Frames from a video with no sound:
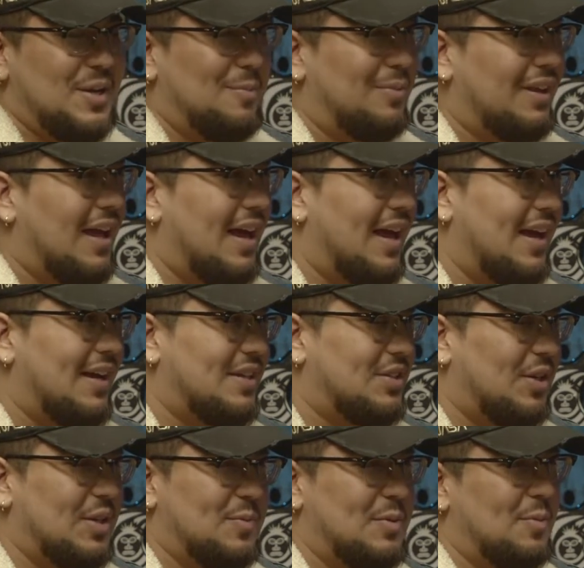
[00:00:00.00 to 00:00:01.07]
Blige, all
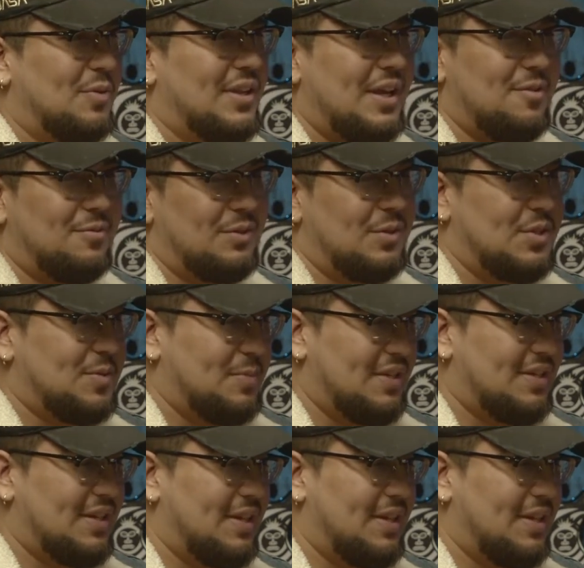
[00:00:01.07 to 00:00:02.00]
these people, they influenced me to